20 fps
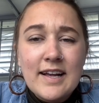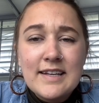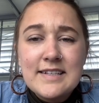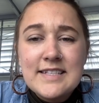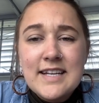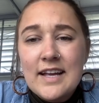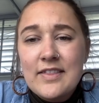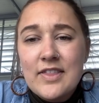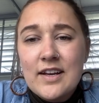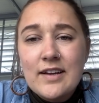
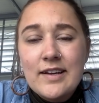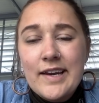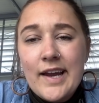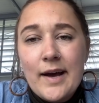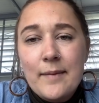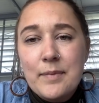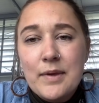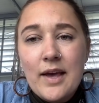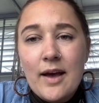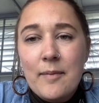debt that could
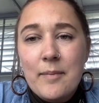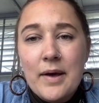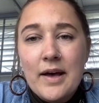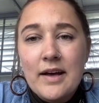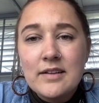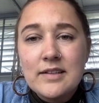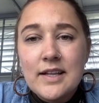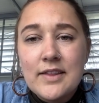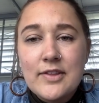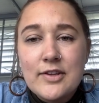not be
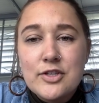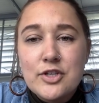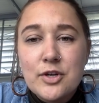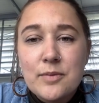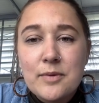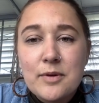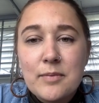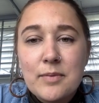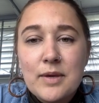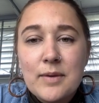upheld on the
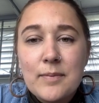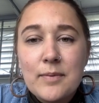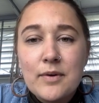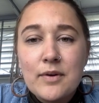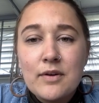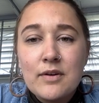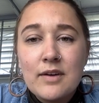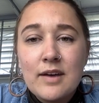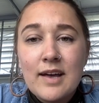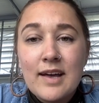German
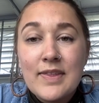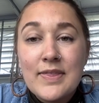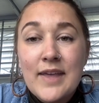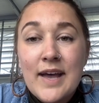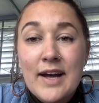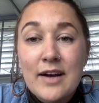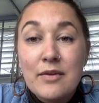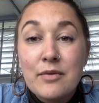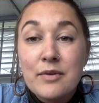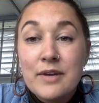people, and
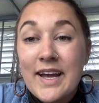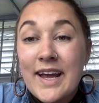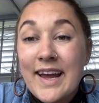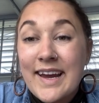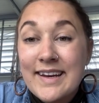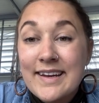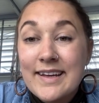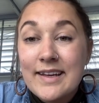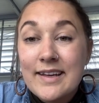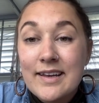that
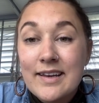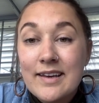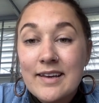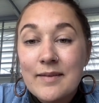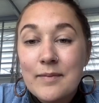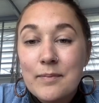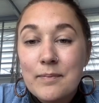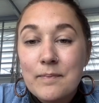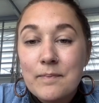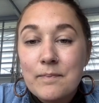created
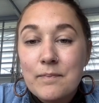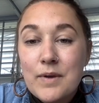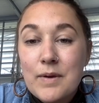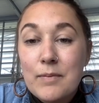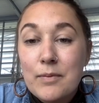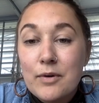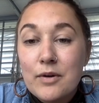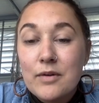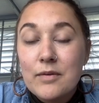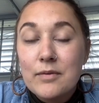
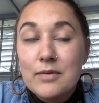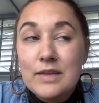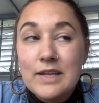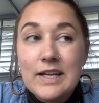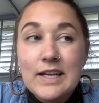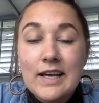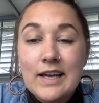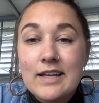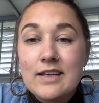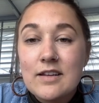people
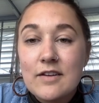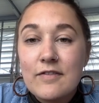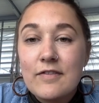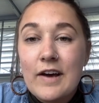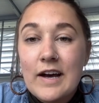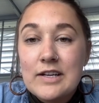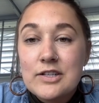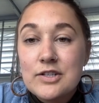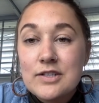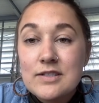leaning into
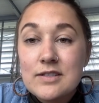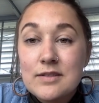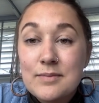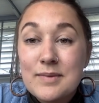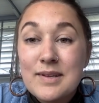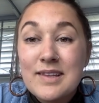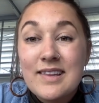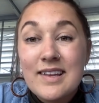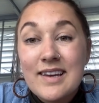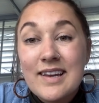fascism
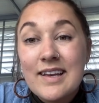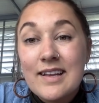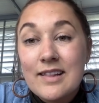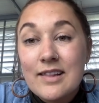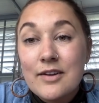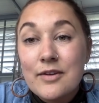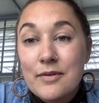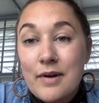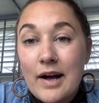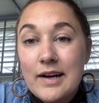and then
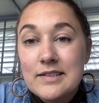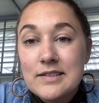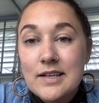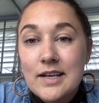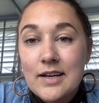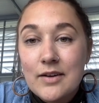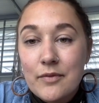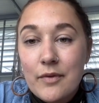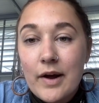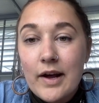Hitler
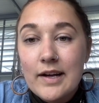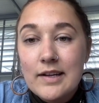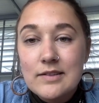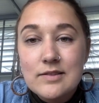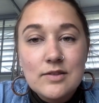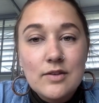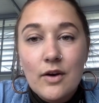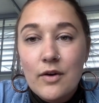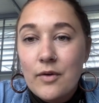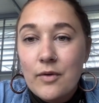rising, right?
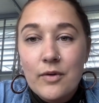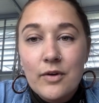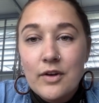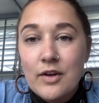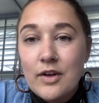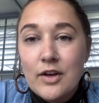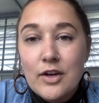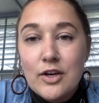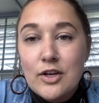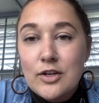So
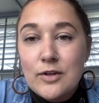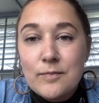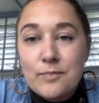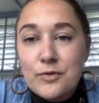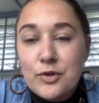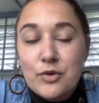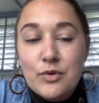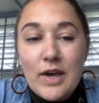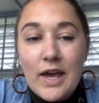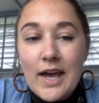
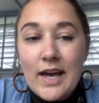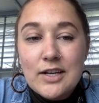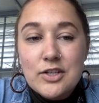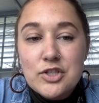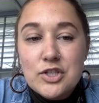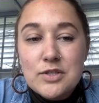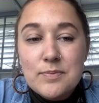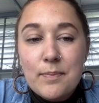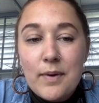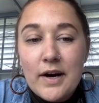you can't
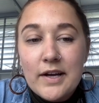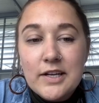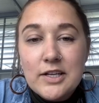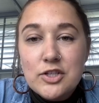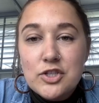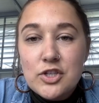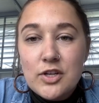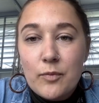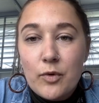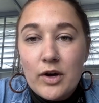just
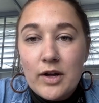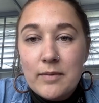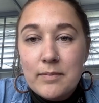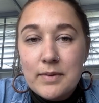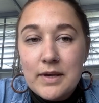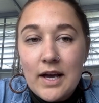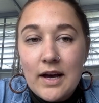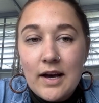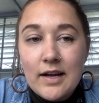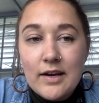punish someone
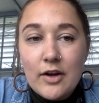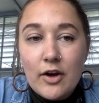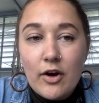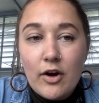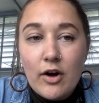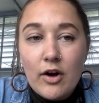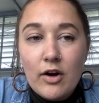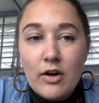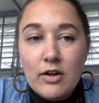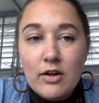beyond
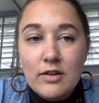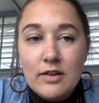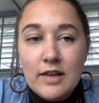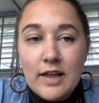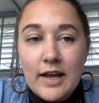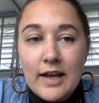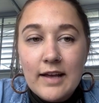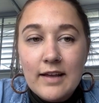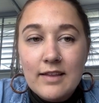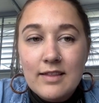all,
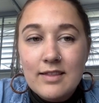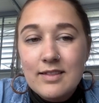like,